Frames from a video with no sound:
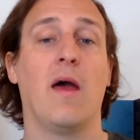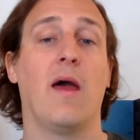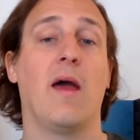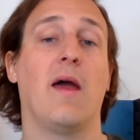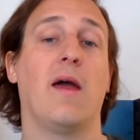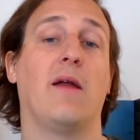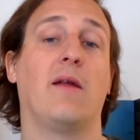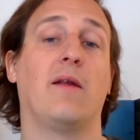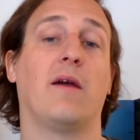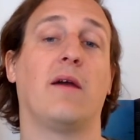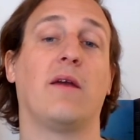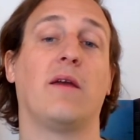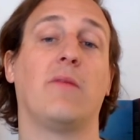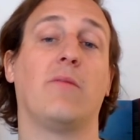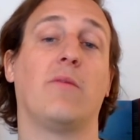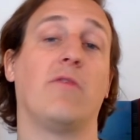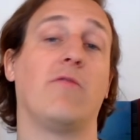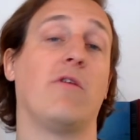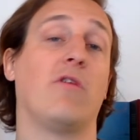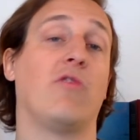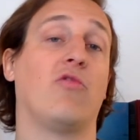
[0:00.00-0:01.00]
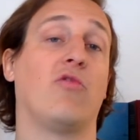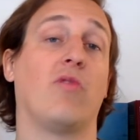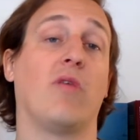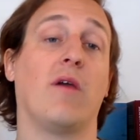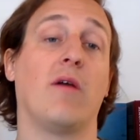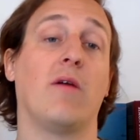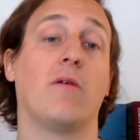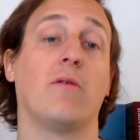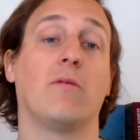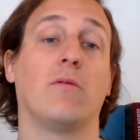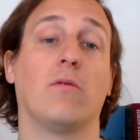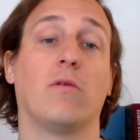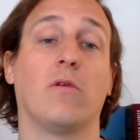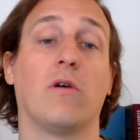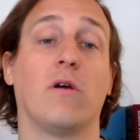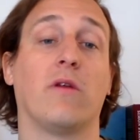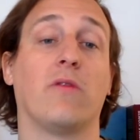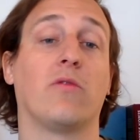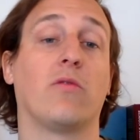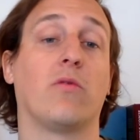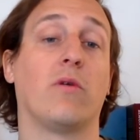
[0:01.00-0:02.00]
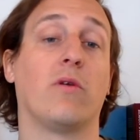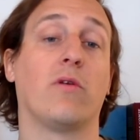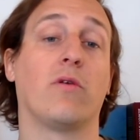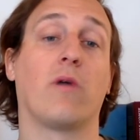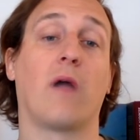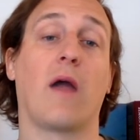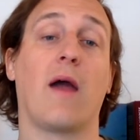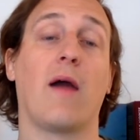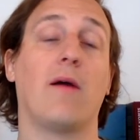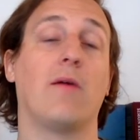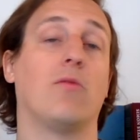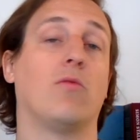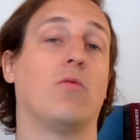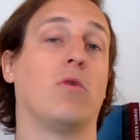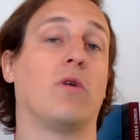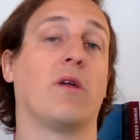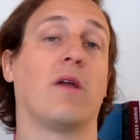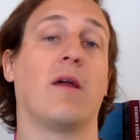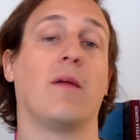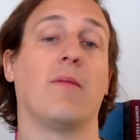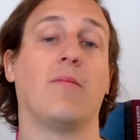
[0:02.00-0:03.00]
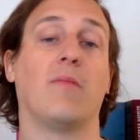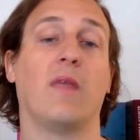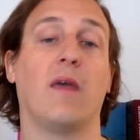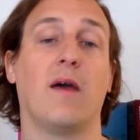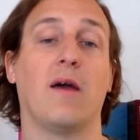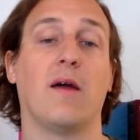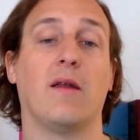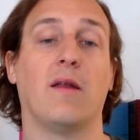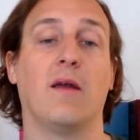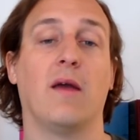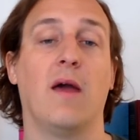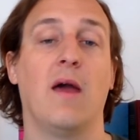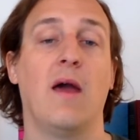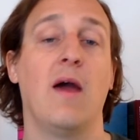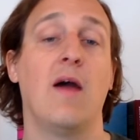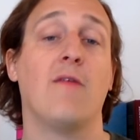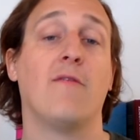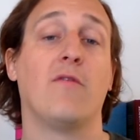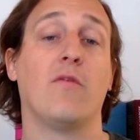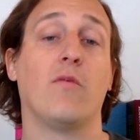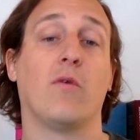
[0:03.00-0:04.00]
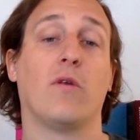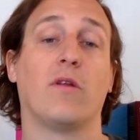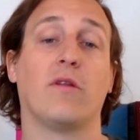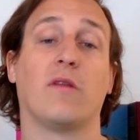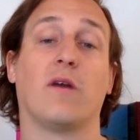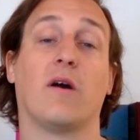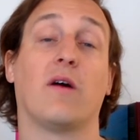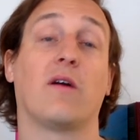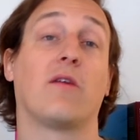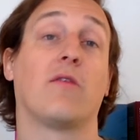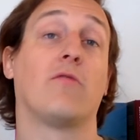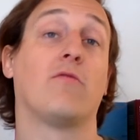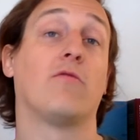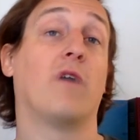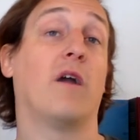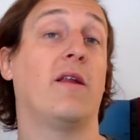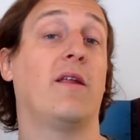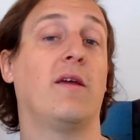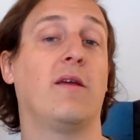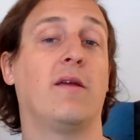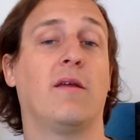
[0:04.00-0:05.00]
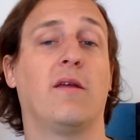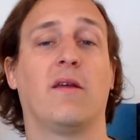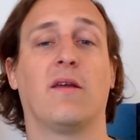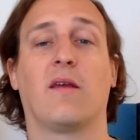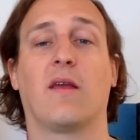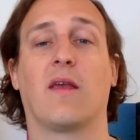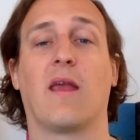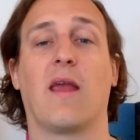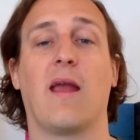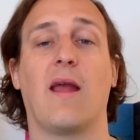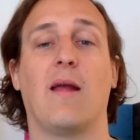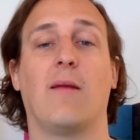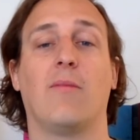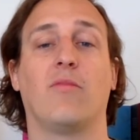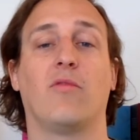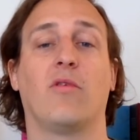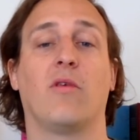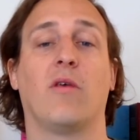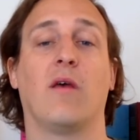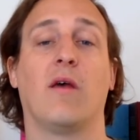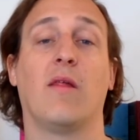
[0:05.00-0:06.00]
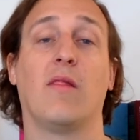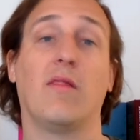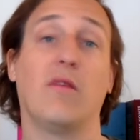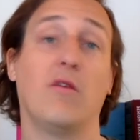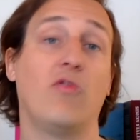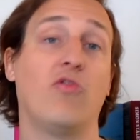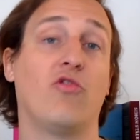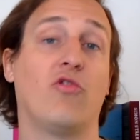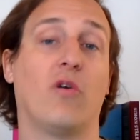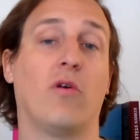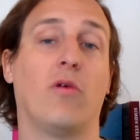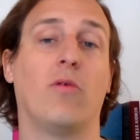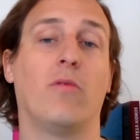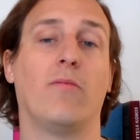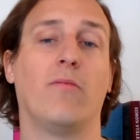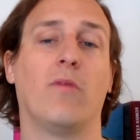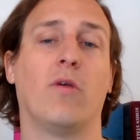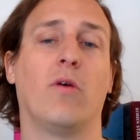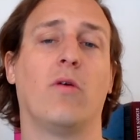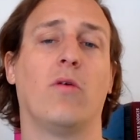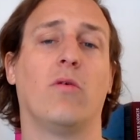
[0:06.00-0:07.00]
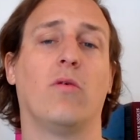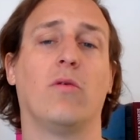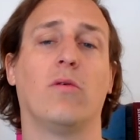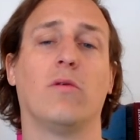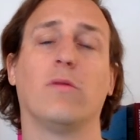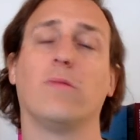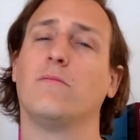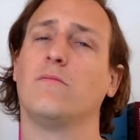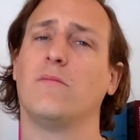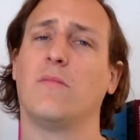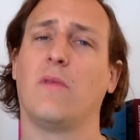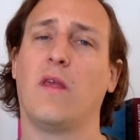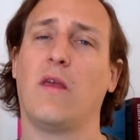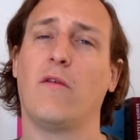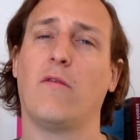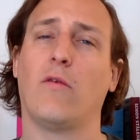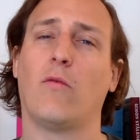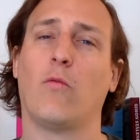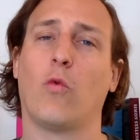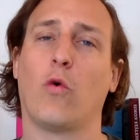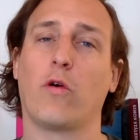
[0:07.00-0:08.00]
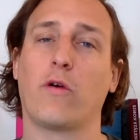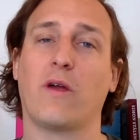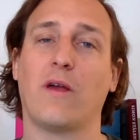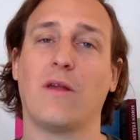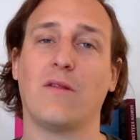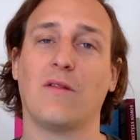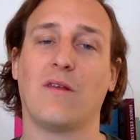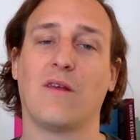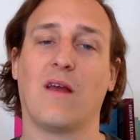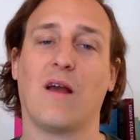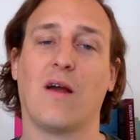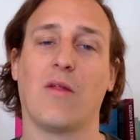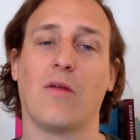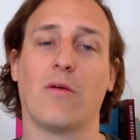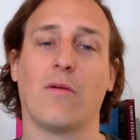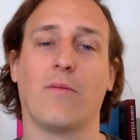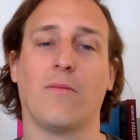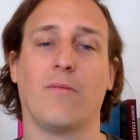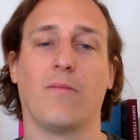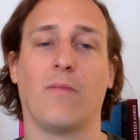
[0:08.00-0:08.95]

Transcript: and I can be reached there or on Twitter at onegamedad if you want to talk writing, games, this show, or even working together.